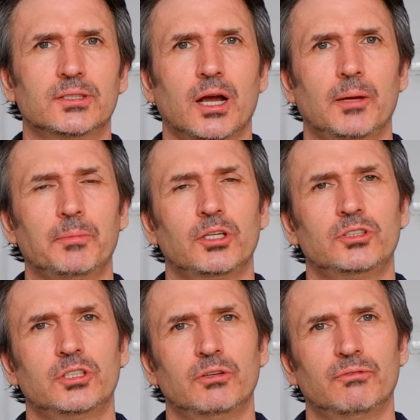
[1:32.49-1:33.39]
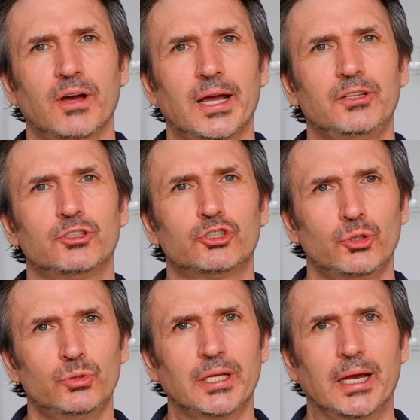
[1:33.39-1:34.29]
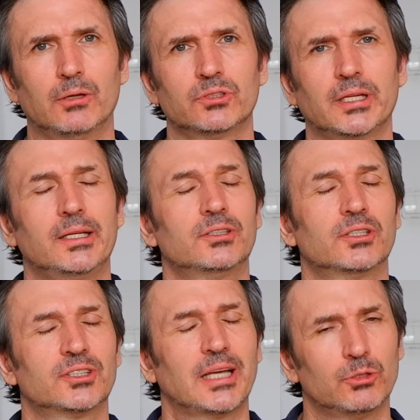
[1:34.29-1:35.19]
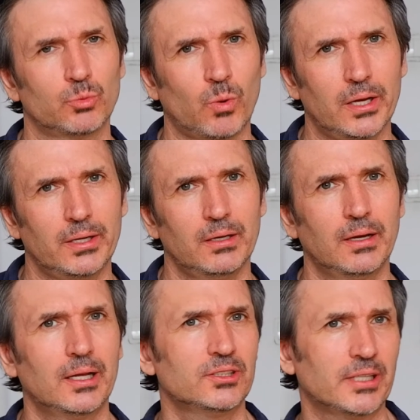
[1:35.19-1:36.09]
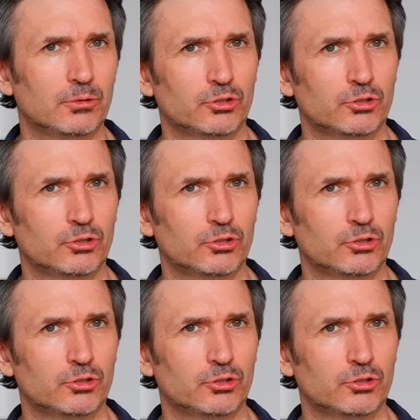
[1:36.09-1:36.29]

I'm going to divide the two sounds into sound 1 and sound